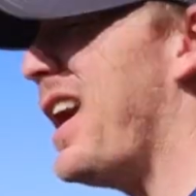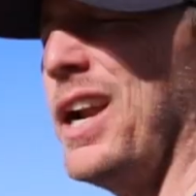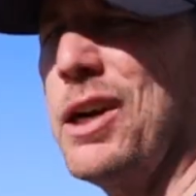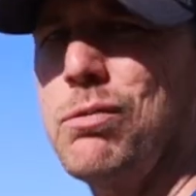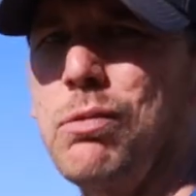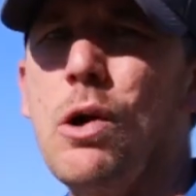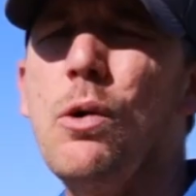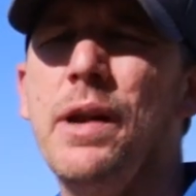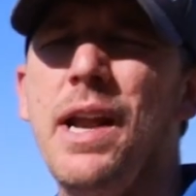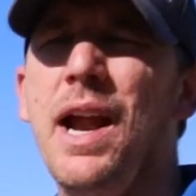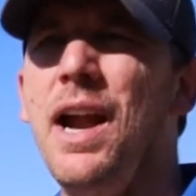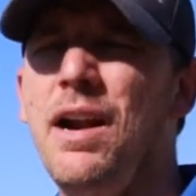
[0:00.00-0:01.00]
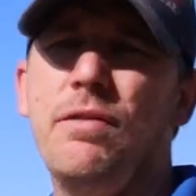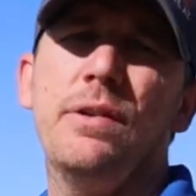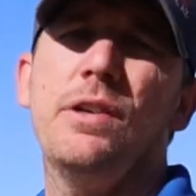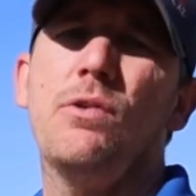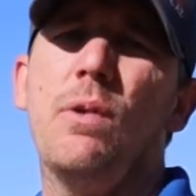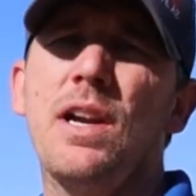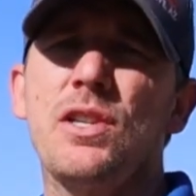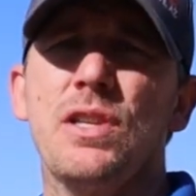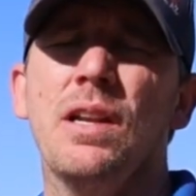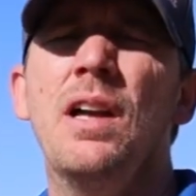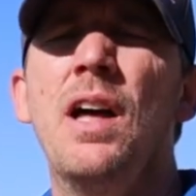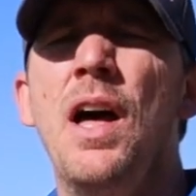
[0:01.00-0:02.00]
kind of grow in every
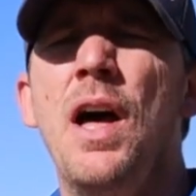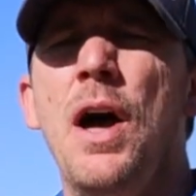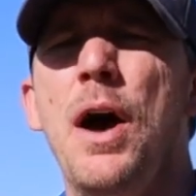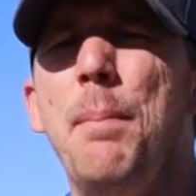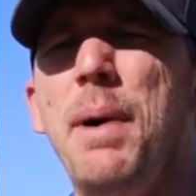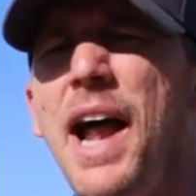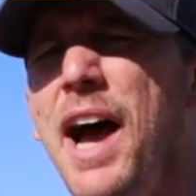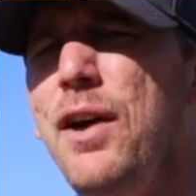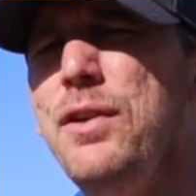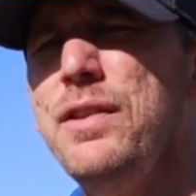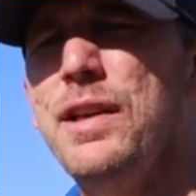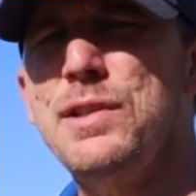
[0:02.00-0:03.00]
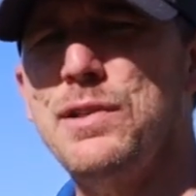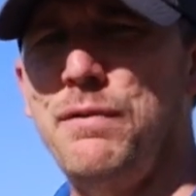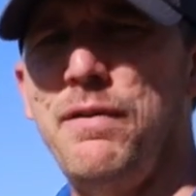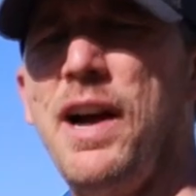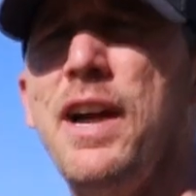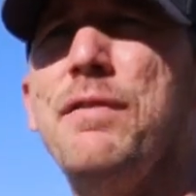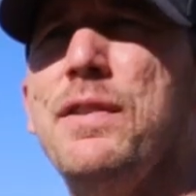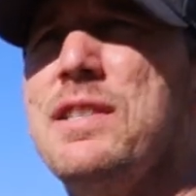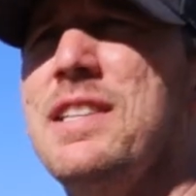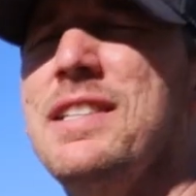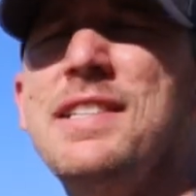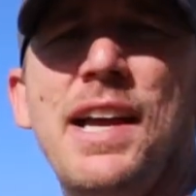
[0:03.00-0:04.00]
direction. But how do they survive
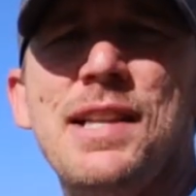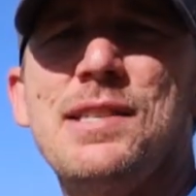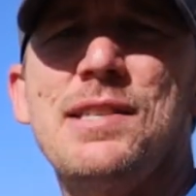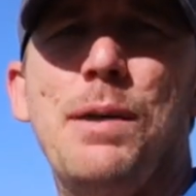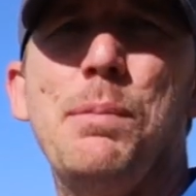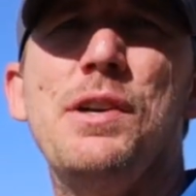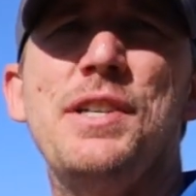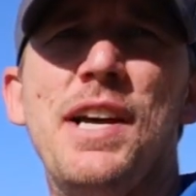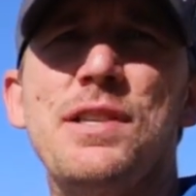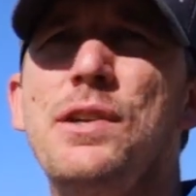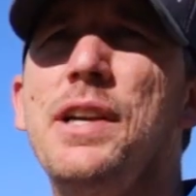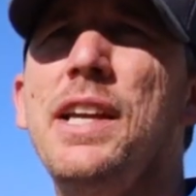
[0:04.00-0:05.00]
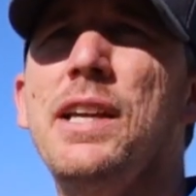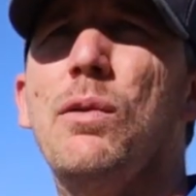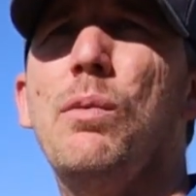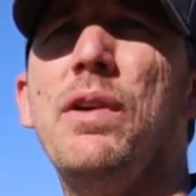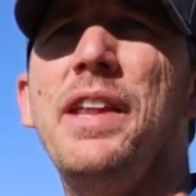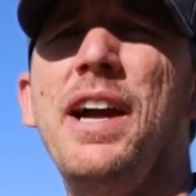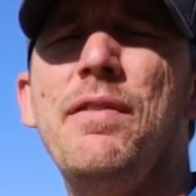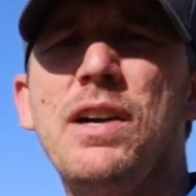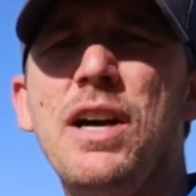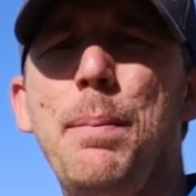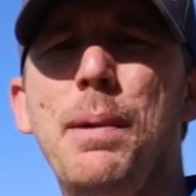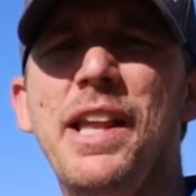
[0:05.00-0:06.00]
this intense summer desert heat? Well, they have a
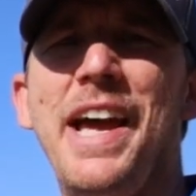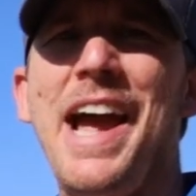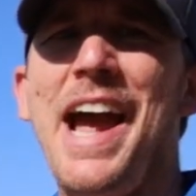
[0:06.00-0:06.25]
couple of